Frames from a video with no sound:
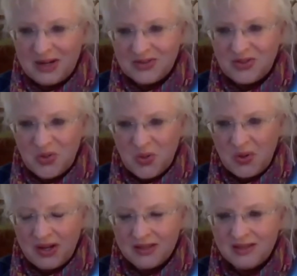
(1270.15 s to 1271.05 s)

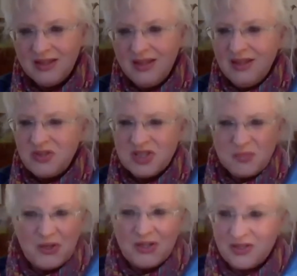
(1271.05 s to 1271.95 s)
stories just
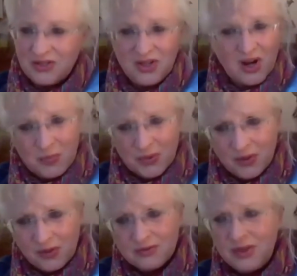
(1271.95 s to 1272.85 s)
because they're topical.